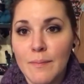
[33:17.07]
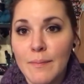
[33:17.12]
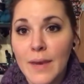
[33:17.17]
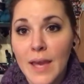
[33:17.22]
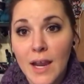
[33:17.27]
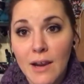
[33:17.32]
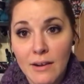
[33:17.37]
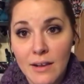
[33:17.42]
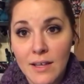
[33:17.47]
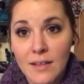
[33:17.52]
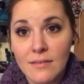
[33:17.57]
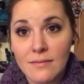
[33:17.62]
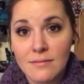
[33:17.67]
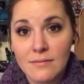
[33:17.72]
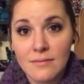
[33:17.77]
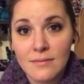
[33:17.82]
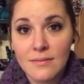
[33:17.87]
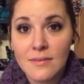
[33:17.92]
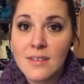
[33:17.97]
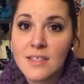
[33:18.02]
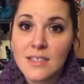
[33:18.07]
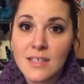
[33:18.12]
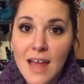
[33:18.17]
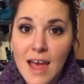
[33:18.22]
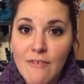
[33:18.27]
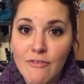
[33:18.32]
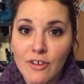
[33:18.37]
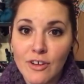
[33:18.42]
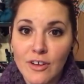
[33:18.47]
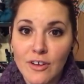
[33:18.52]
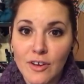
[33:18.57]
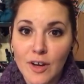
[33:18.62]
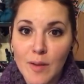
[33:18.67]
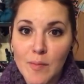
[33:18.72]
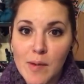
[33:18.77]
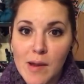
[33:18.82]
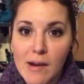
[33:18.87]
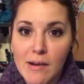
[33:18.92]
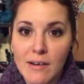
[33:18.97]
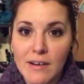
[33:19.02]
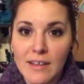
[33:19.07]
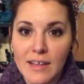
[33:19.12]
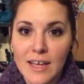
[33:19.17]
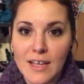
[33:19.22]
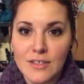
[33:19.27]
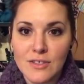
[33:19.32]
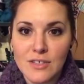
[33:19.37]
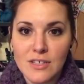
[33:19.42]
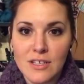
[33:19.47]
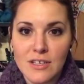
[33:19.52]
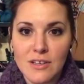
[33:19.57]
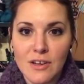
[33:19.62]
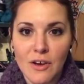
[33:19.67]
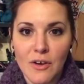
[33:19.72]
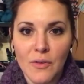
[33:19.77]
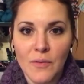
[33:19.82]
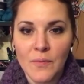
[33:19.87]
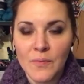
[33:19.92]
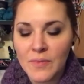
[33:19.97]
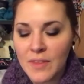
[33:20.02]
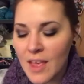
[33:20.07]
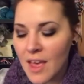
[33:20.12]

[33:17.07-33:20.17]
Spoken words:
Parrot, he's an African gray parrot in case you didn't know.